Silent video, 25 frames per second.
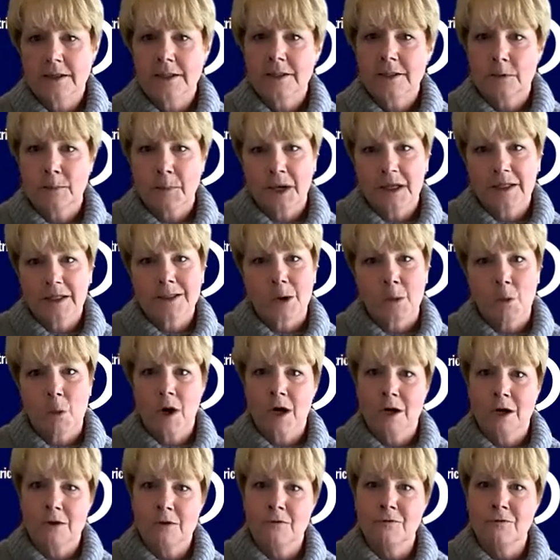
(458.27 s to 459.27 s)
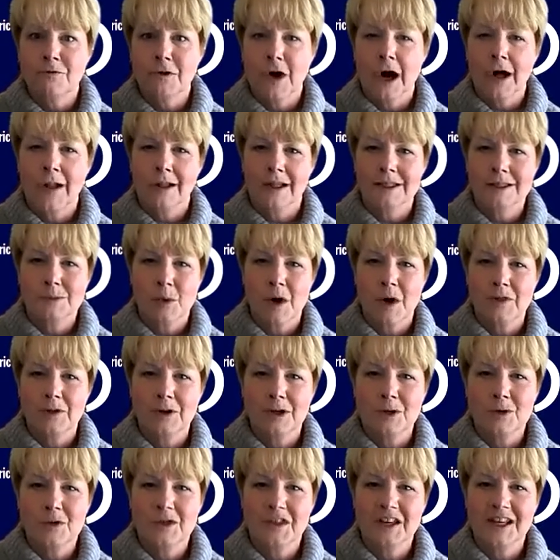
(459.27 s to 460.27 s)
depends on where you fall as whether
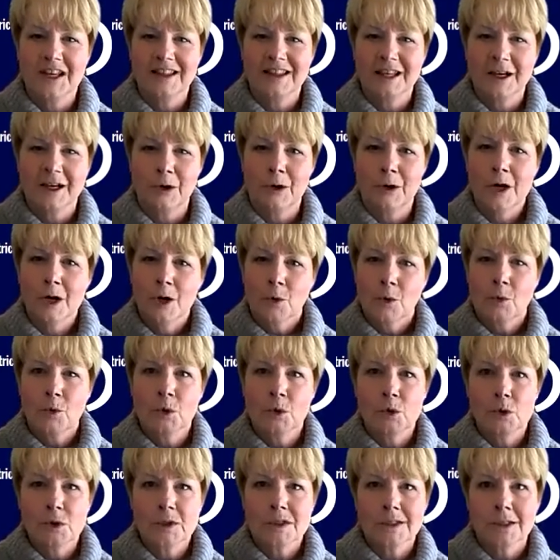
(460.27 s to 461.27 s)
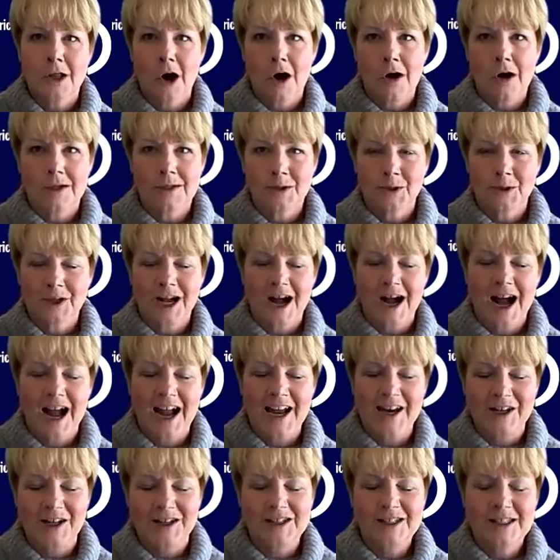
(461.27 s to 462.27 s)
you think they're rules, laws, or
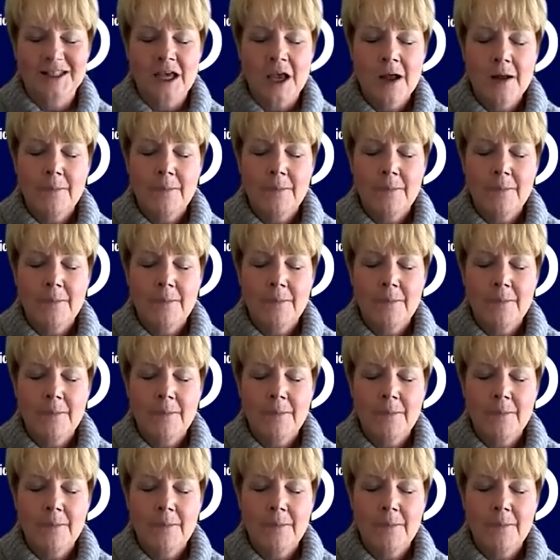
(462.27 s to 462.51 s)
guidance.